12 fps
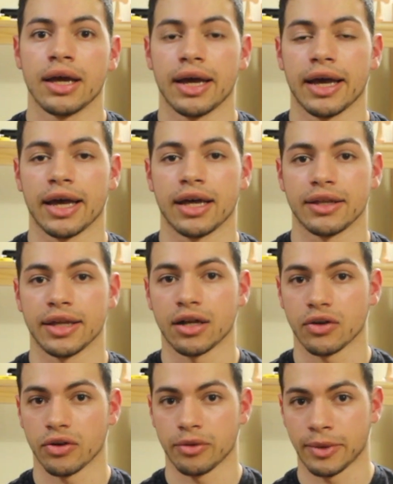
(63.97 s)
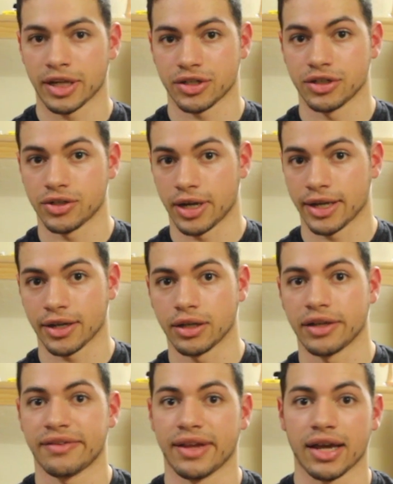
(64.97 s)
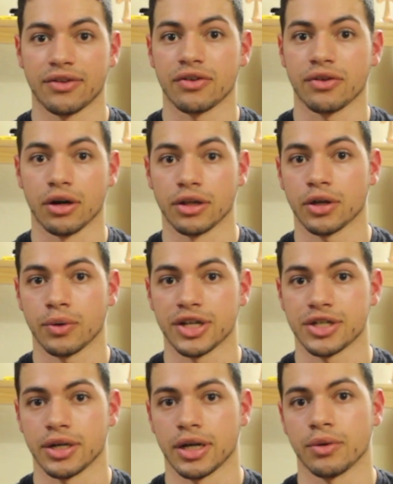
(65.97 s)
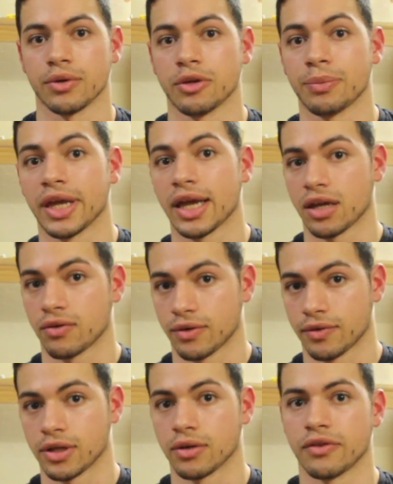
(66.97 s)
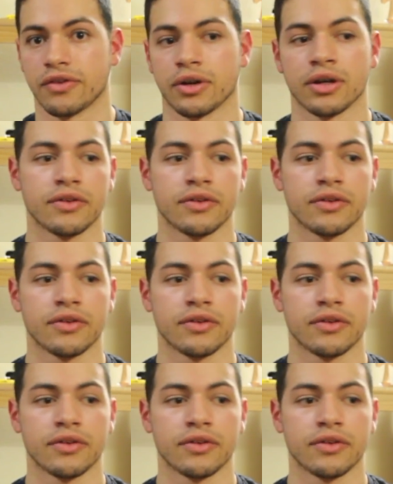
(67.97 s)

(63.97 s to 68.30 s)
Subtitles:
and the algorithm actually triangulates the answers on the questionnaire with the behavior of the user,